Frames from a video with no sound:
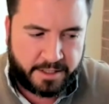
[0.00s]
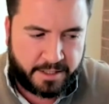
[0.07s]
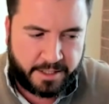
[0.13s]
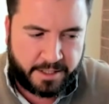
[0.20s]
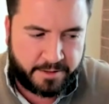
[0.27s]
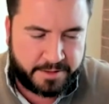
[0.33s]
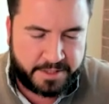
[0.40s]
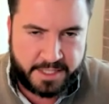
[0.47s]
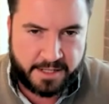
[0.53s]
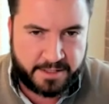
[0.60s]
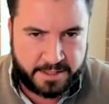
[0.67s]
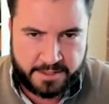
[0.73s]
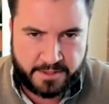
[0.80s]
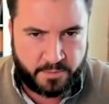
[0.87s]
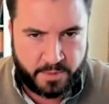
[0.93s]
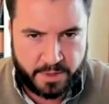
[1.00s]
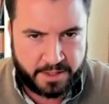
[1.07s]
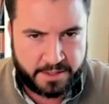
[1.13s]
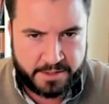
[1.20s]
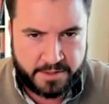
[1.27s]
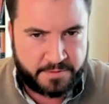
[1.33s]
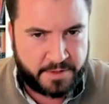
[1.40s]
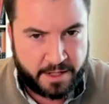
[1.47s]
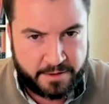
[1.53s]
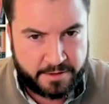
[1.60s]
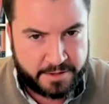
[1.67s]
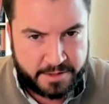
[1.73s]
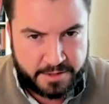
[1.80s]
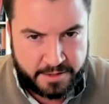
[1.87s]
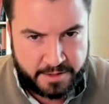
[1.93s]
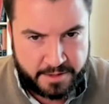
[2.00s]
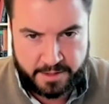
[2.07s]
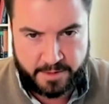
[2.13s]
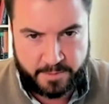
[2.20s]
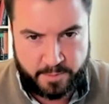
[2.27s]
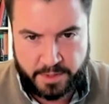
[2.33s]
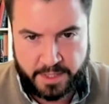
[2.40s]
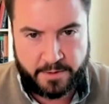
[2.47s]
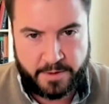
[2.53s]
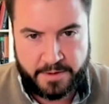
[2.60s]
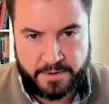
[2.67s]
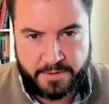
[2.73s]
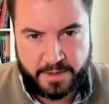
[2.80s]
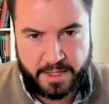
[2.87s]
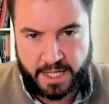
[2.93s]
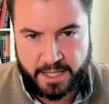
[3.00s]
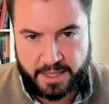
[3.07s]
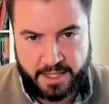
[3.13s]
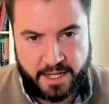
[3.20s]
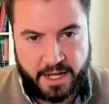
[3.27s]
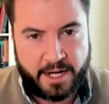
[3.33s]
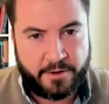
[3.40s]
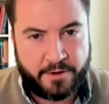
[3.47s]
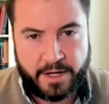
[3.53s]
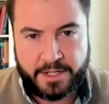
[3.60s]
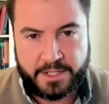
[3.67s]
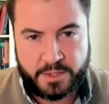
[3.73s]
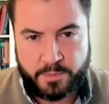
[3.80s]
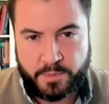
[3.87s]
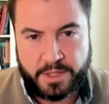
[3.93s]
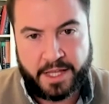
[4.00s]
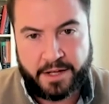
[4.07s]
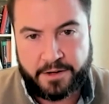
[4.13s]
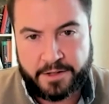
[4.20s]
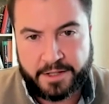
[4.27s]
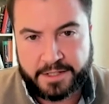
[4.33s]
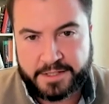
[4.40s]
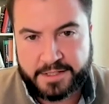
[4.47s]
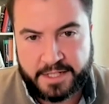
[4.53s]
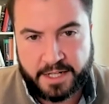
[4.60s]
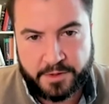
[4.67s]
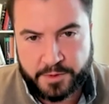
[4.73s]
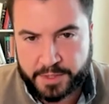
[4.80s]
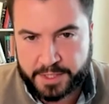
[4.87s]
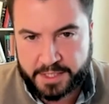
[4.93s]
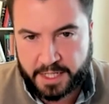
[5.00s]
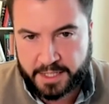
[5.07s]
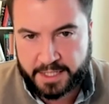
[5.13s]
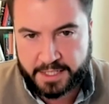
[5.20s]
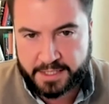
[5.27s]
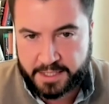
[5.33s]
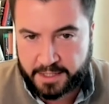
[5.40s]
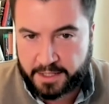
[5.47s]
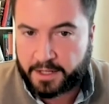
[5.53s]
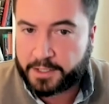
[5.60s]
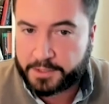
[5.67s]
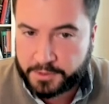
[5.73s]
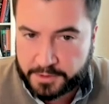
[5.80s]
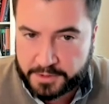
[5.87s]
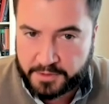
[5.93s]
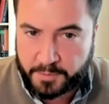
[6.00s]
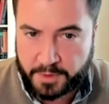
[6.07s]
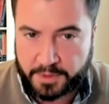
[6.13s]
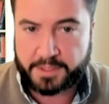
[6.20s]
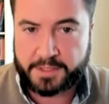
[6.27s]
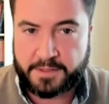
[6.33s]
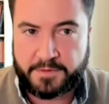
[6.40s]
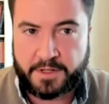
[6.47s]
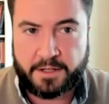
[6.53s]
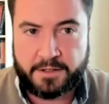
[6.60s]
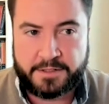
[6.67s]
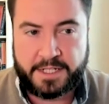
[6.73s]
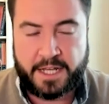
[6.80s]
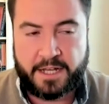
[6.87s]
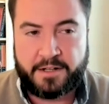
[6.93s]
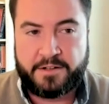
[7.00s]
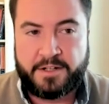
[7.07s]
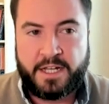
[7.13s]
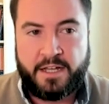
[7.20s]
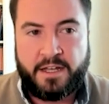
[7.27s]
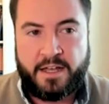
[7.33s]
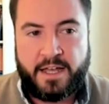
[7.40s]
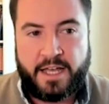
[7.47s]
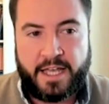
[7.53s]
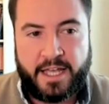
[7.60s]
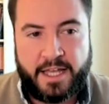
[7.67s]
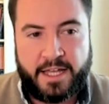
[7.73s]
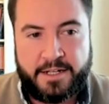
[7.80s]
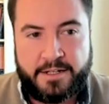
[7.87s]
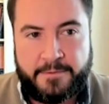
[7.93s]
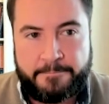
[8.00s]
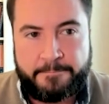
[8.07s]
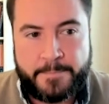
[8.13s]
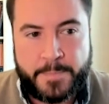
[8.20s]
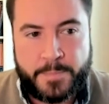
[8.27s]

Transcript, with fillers: you know, dozens of billions of dollars to play with. And the I R A just put that all on steroids. I think it's in the hundreds of billions of dollars now. And